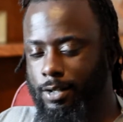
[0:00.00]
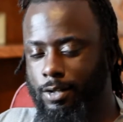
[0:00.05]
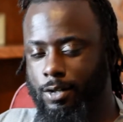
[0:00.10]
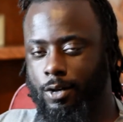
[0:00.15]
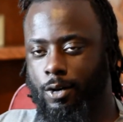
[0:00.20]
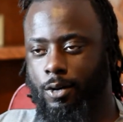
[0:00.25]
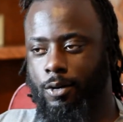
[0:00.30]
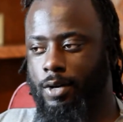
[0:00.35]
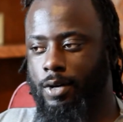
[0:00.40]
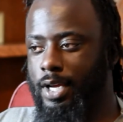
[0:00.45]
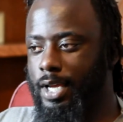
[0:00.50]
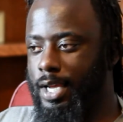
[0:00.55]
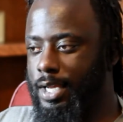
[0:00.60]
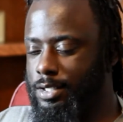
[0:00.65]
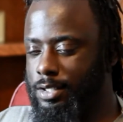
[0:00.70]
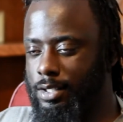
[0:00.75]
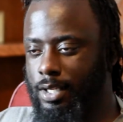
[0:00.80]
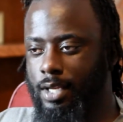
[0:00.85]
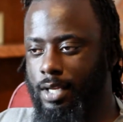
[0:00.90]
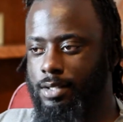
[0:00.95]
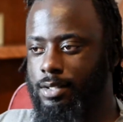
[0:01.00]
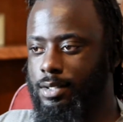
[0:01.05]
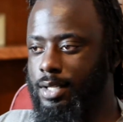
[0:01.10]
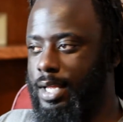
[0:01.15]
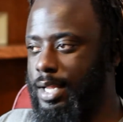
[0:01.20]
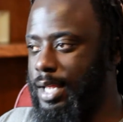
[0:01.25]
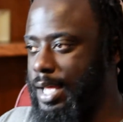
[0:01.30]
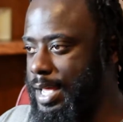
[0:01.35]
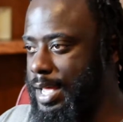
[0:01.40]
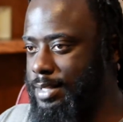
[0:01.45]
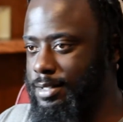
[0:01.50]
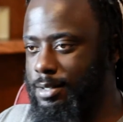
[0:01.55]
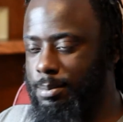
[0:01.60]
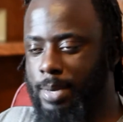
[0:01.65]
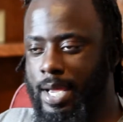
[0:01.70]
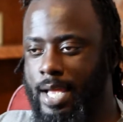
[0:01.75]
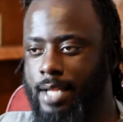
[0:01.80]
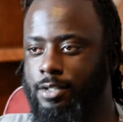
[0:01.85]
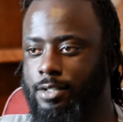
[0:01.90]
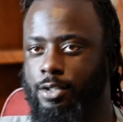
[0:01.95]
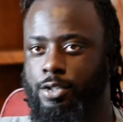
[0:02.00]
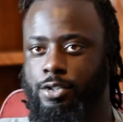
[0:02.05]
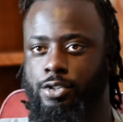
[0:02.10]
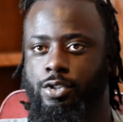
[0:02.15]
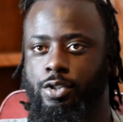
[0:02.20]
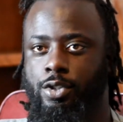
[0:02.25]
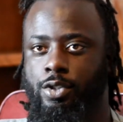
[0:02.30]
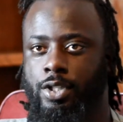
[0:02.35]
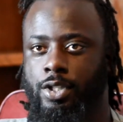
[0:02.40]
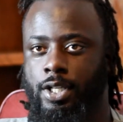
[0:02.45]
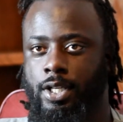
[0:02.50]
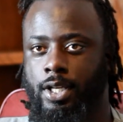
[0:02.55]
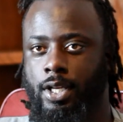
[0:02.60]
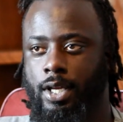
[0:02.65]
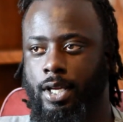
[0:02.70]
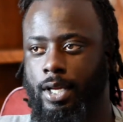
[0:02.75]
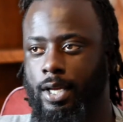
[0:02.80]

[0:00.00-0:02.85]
you know, an education, that has a bachelor's degree,